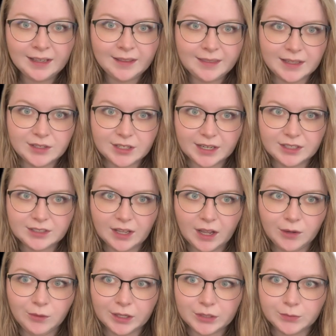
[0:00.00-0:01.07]
The jigsaw
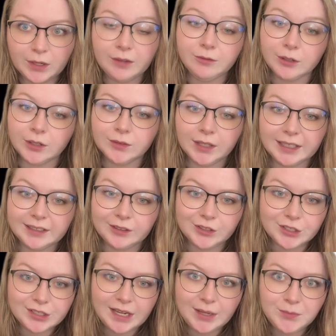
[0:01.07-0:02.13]
works well for irregular
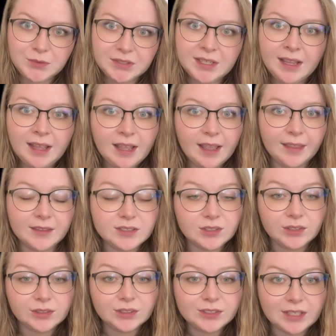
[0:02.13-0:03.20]
shapes, and the
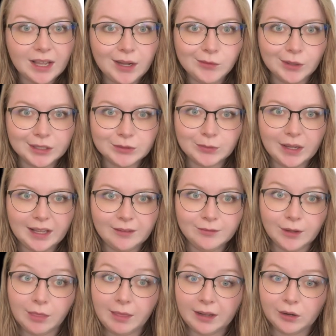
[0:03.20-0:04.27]
circle saw works well for
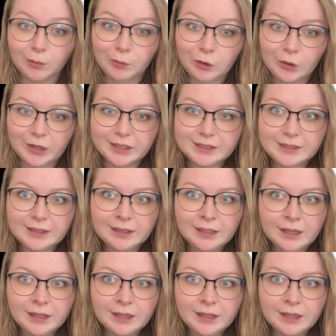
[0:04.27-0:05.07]
thicker boards.